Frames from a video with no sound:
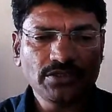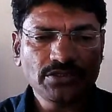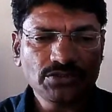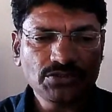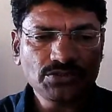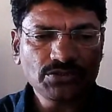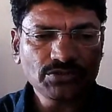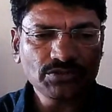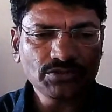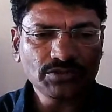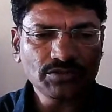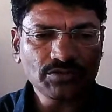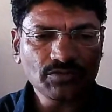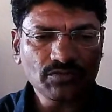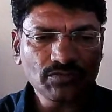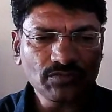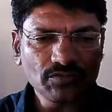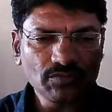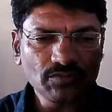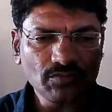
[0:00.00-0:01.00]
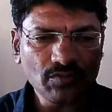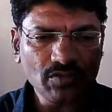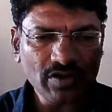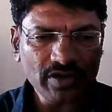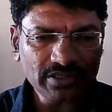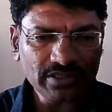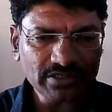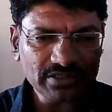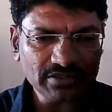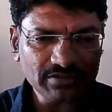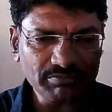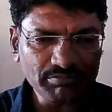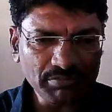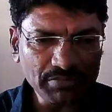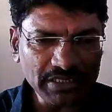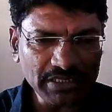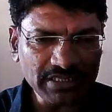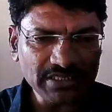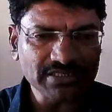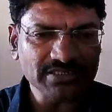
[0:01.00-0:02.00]
So, what do
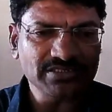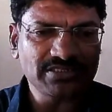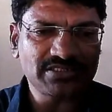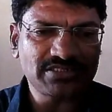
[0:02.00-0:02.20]
you